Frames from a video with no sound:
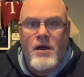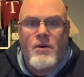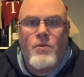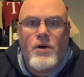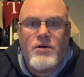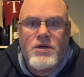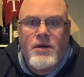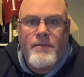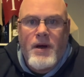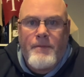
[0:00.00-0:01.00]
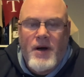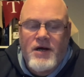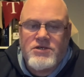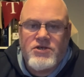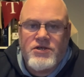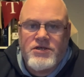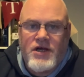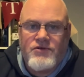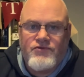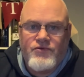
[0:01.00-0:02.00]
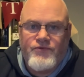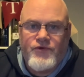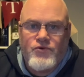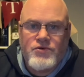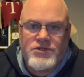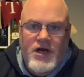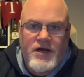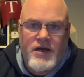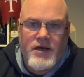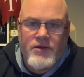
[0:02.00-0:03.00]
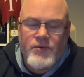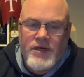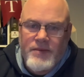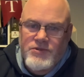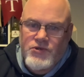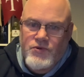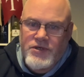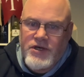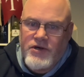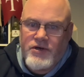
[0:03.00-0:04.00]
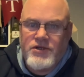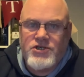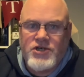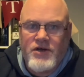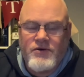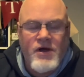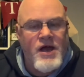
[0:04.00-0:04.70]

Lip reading: Welcome back to the dining room, folks, and another wee episode here in the channel.